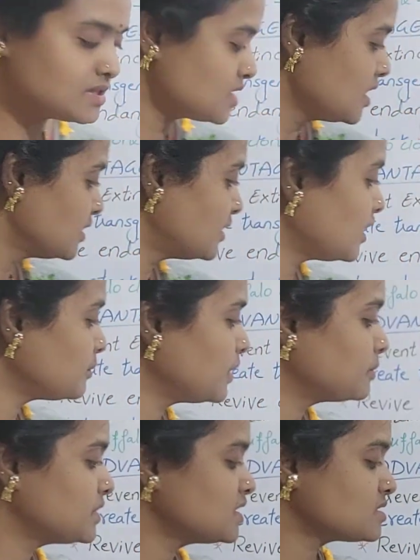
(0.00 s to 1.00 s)
there may
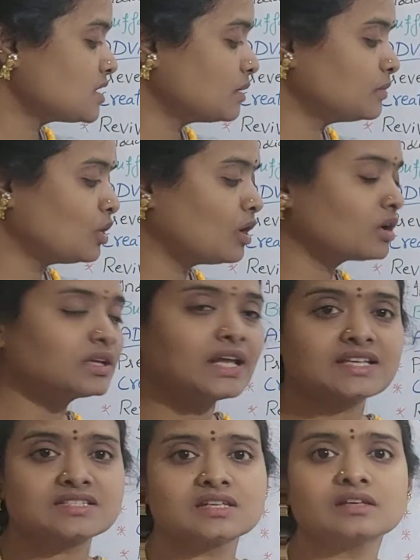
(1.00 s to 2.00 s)
be some long
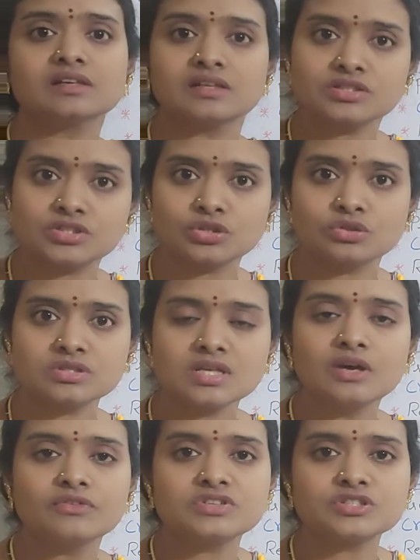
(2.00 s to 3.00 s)
lasting issues
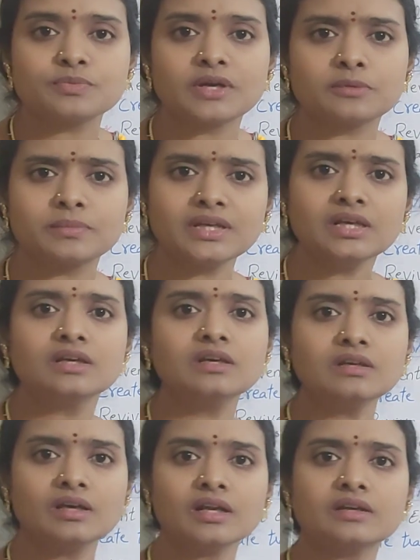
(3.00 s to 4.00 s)
which may be
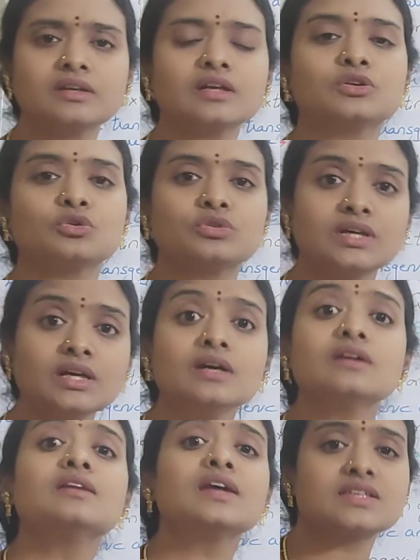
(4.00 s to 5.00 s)
inherited to the
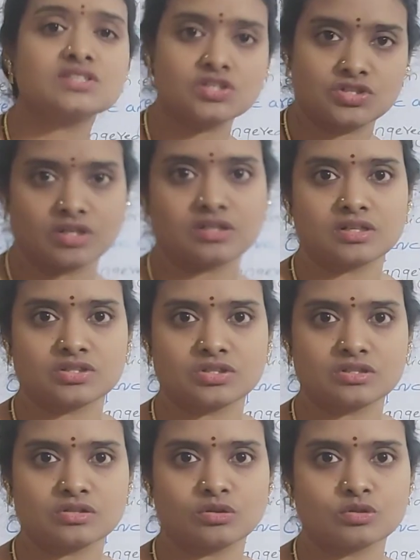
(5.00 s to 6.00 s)
next
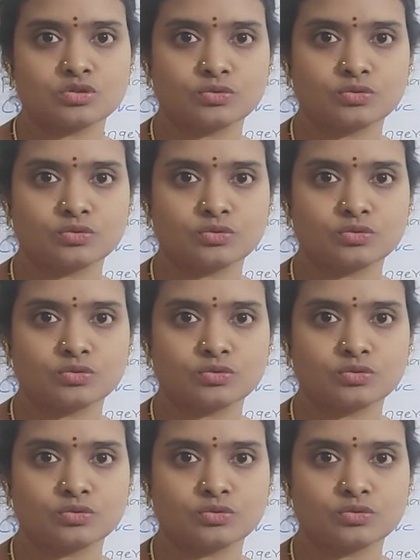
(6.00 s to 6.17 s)
generations also.